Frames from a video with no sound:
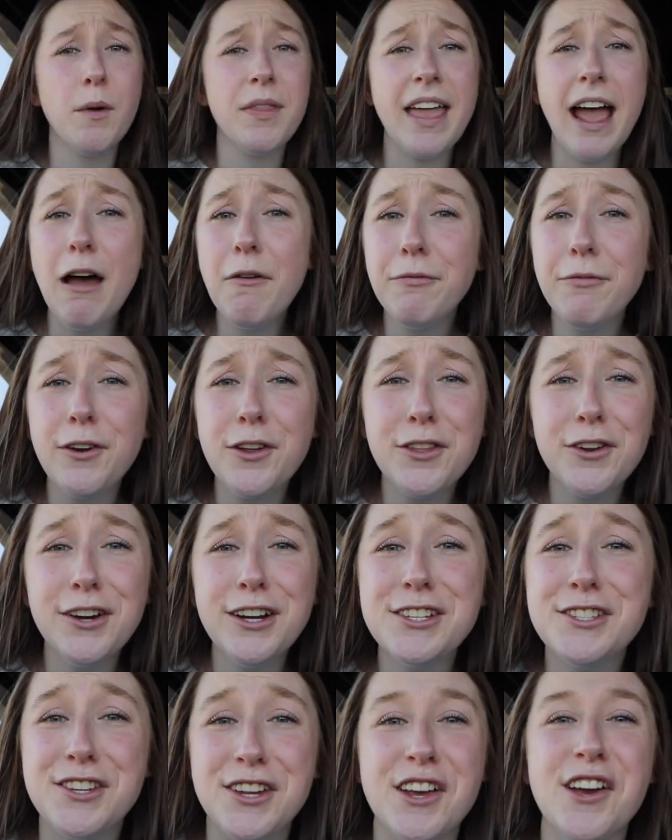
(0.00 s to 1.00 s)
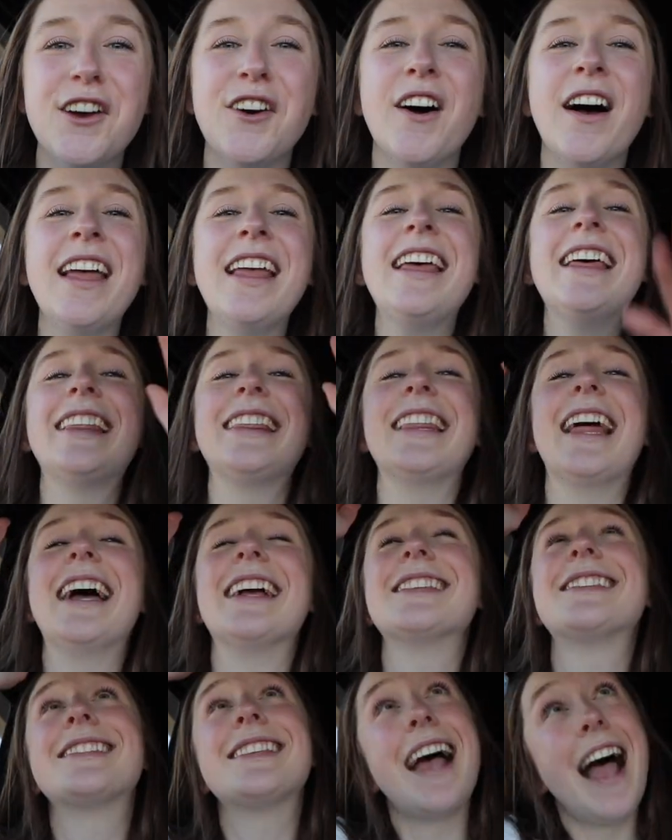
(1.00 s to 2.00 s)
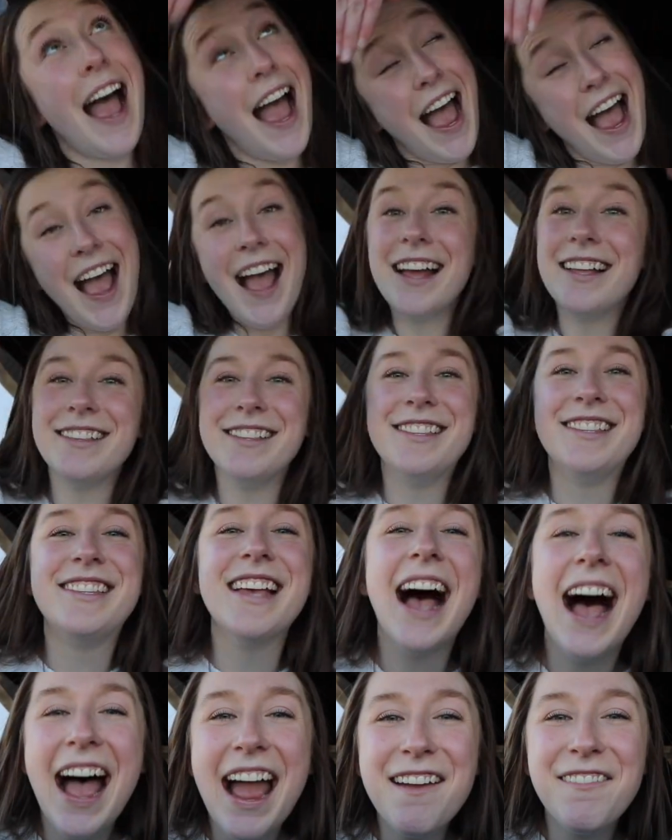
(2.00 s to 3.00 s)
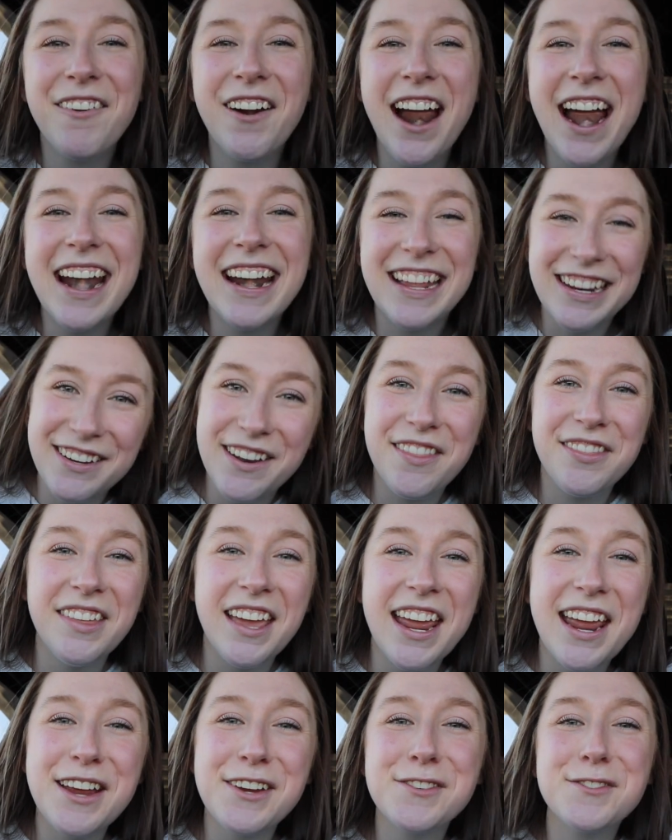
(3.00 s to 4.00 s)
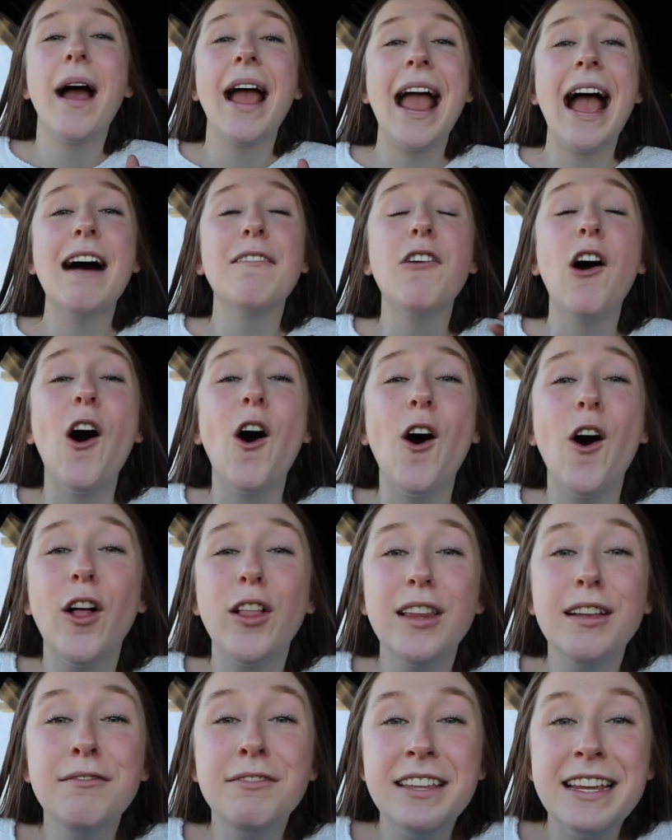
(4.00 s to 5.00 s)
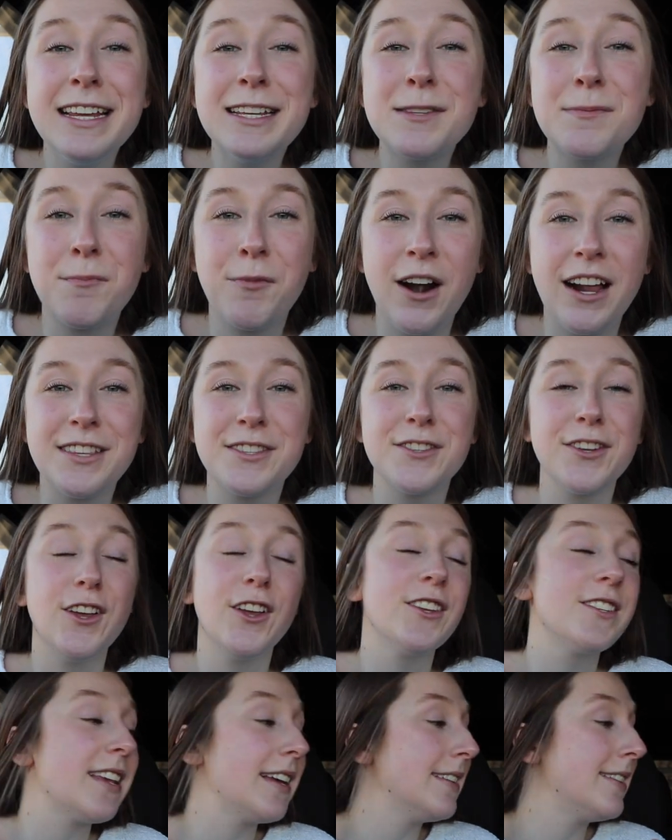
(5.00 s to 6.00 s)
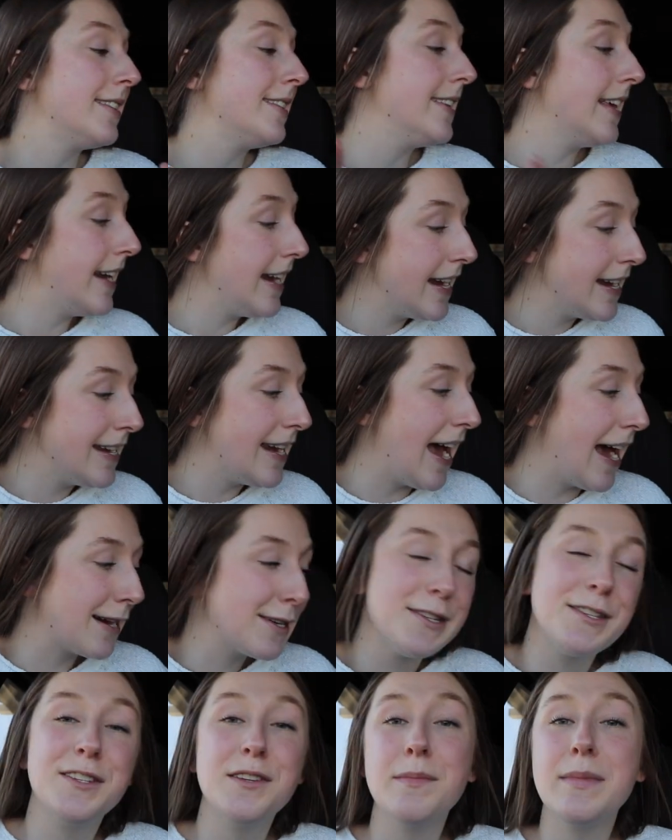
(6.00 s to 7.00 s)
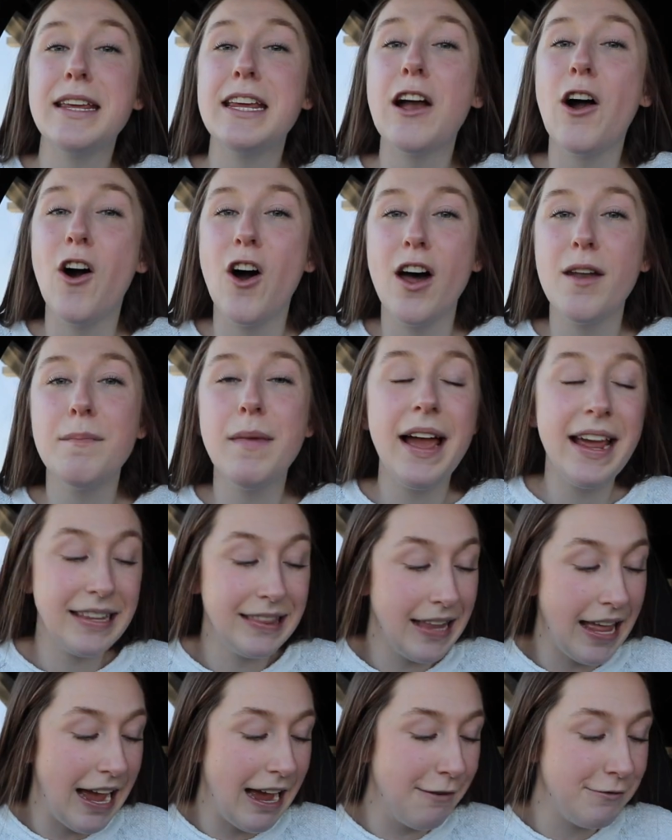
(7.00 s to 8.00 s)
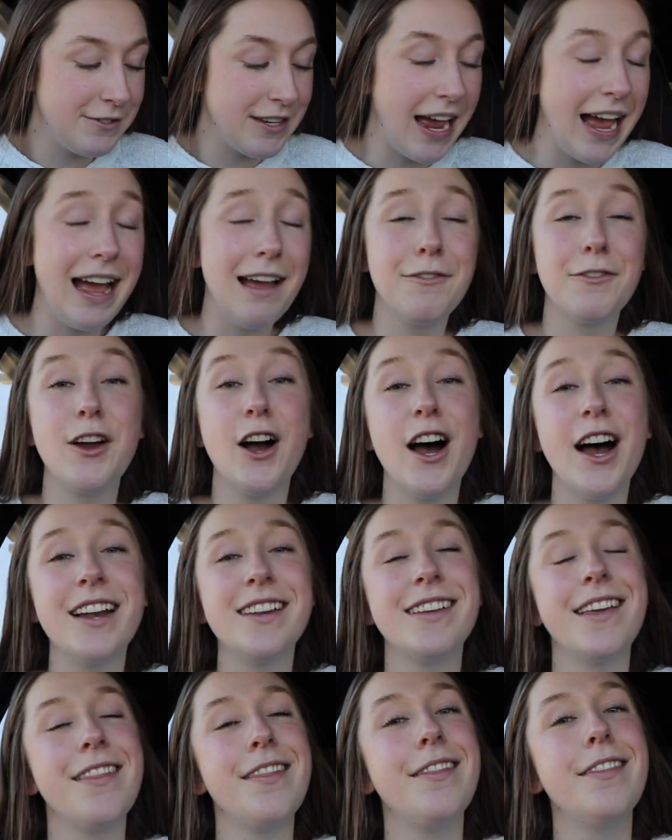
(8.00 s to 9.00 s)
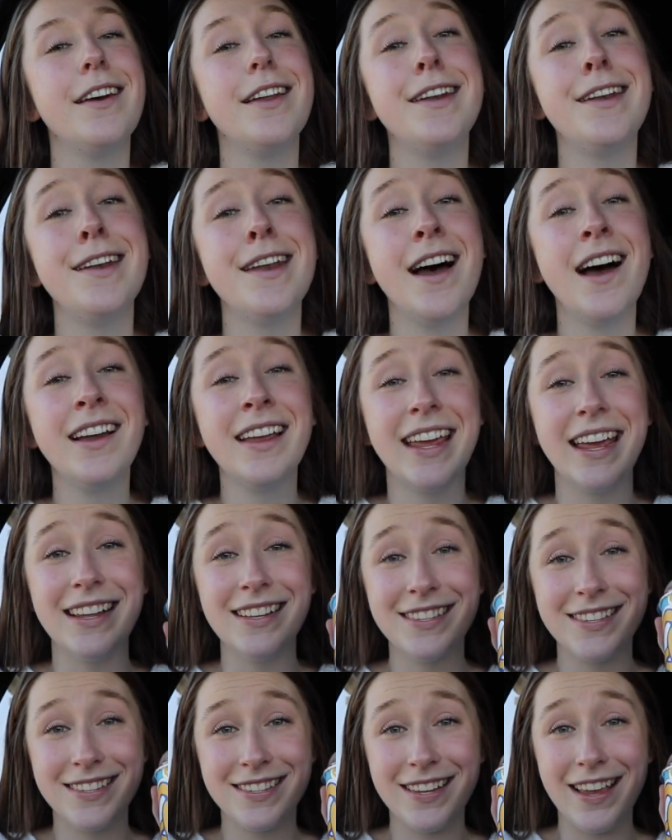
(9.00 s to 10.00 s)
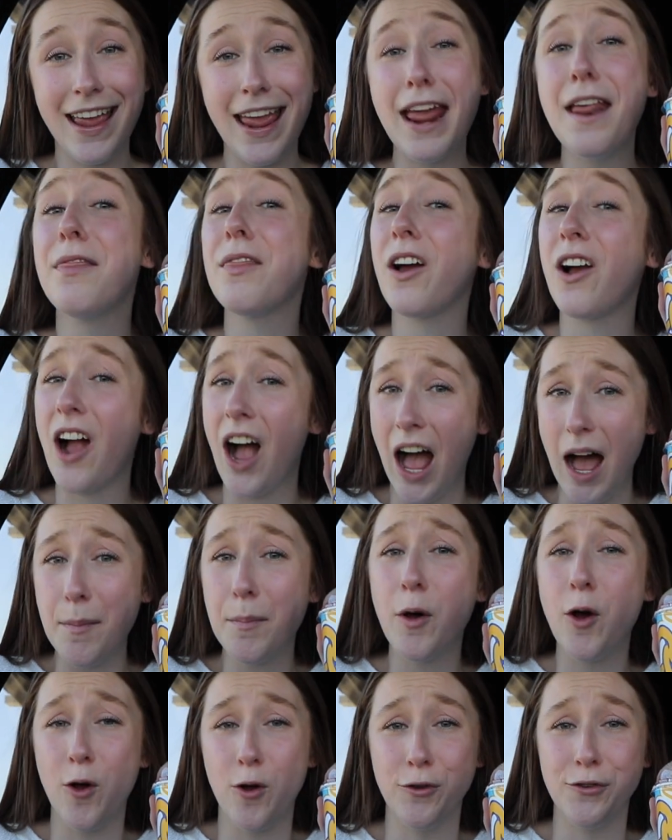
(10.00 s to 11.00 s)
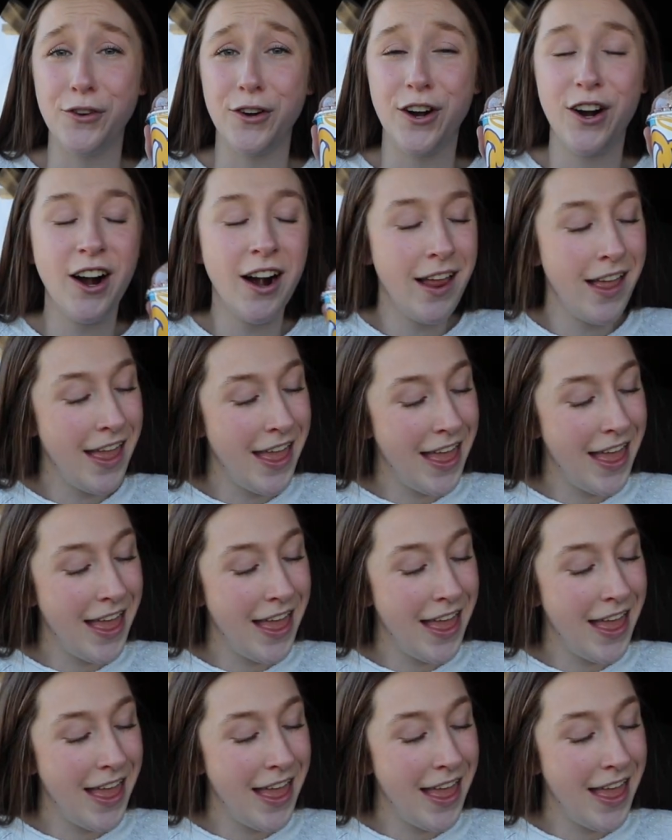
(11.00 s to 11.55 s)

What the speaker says: Without further ado, let's dive right into things. I have all of these pretzels sitting next to me on my left. I've got the nuggets in the cup holder.